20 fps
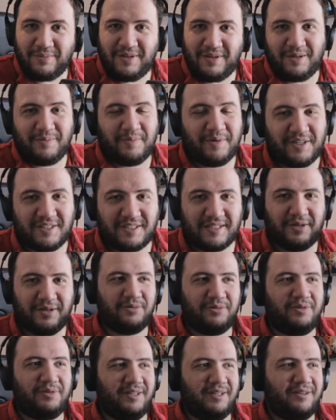it because I
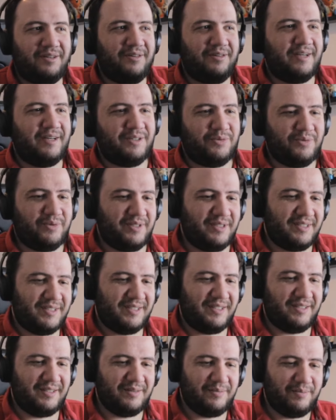don't think you guys want to
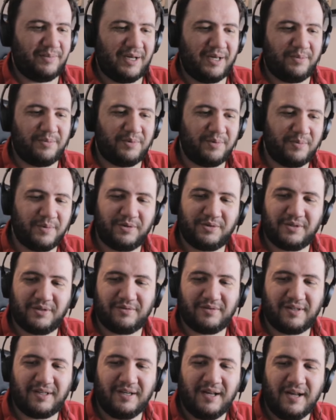see paid promotion,
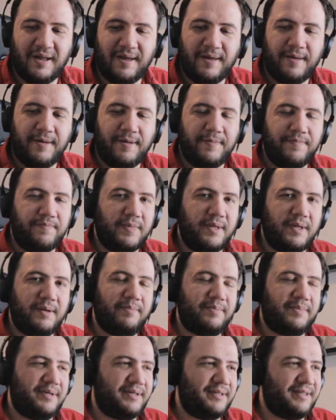right?
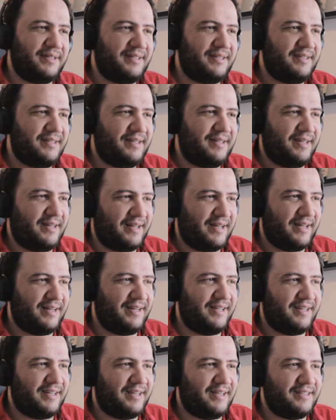But in
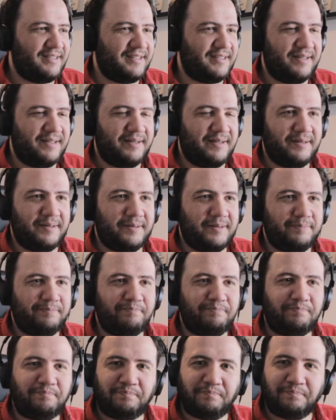any case, um,
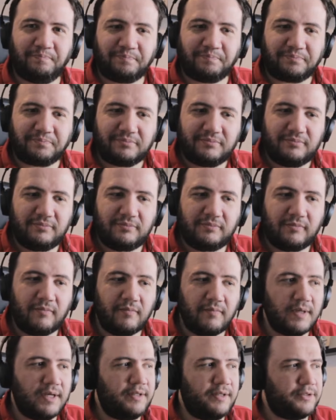
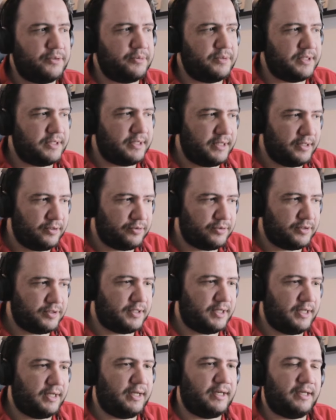this was an
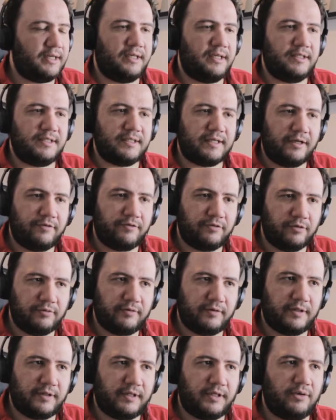interesting and insightful
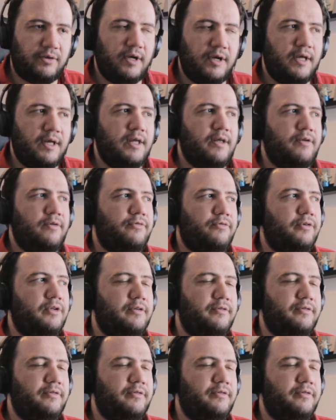video, full of